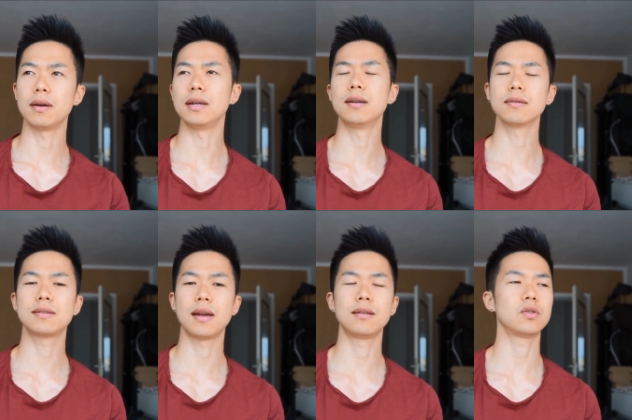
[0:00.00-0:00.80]

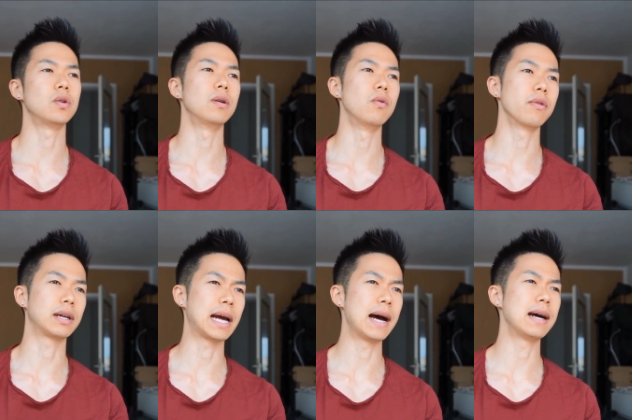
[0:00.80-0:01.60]
innocent or all the
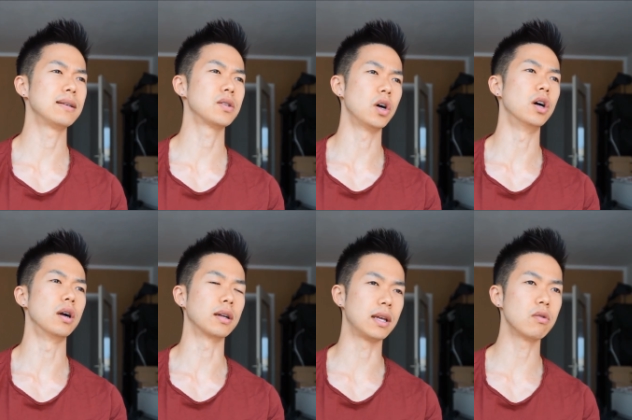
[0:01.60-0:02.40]
guys are
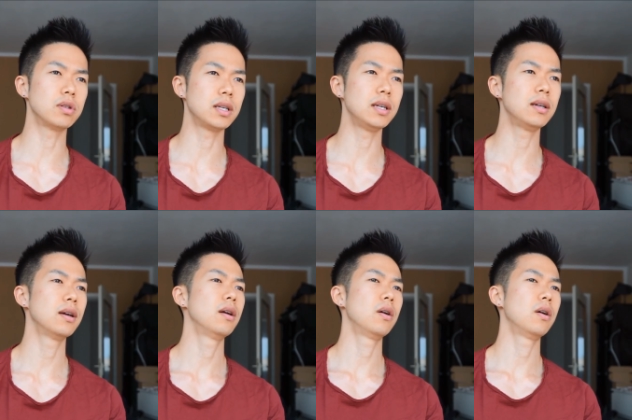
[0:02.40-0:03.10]
guilty